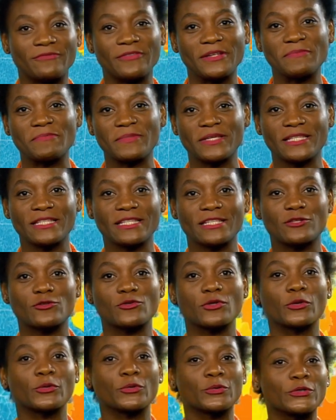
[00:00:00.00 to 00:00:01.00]
film
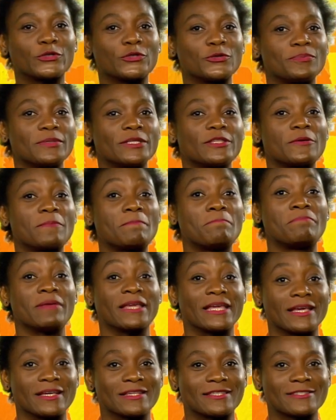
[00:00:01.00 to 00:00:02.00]
industry grew to be the
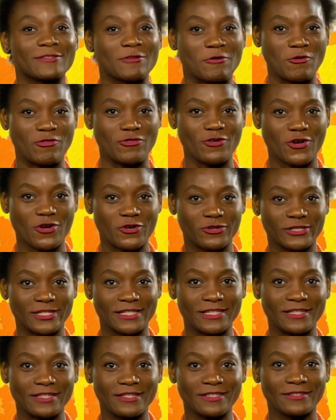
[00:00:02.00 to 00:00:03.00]
biggest on the
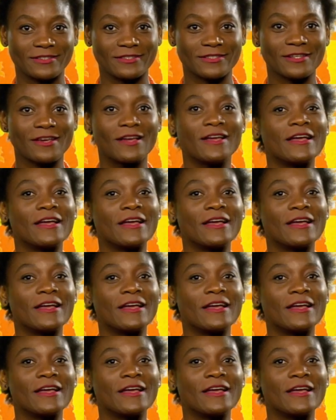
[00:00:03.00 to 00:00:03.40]
continent